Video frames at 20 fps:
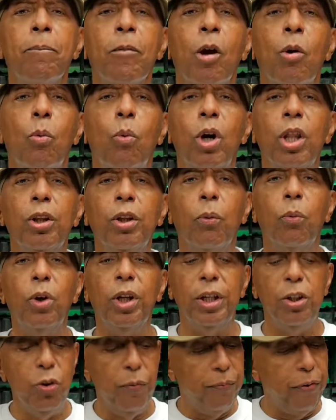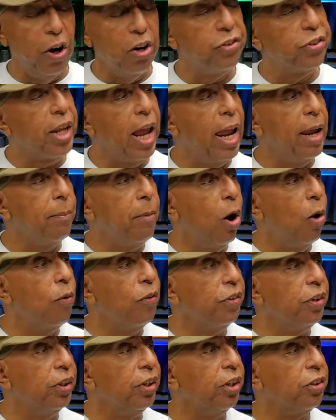when you first came over
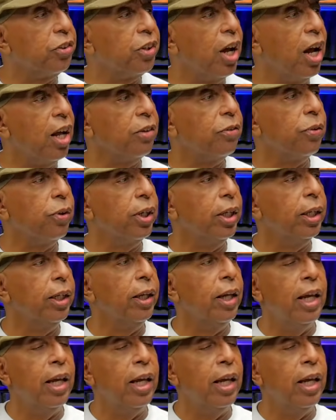to this country,